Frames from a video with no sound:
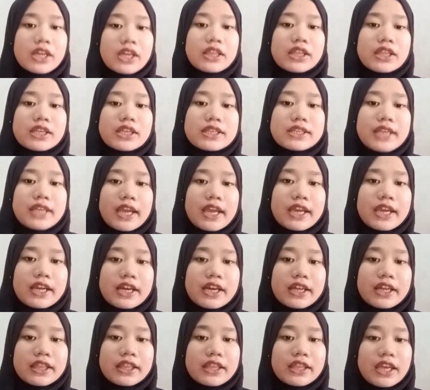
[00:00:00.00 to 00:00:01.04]
the
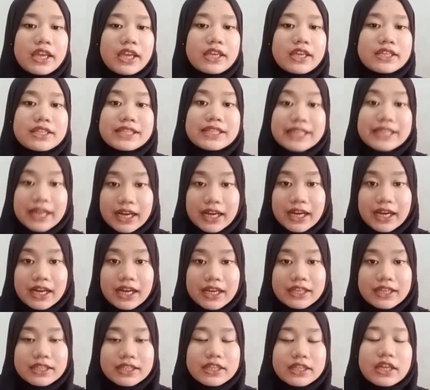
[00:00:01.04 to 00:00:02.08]
second is
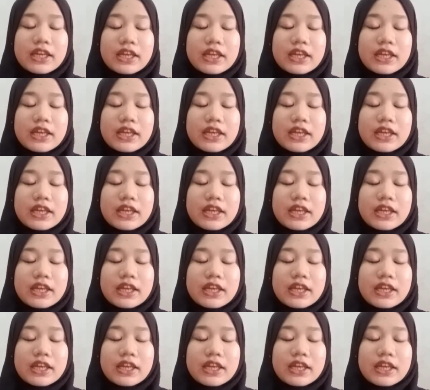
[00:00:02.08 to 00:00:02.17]
tasks,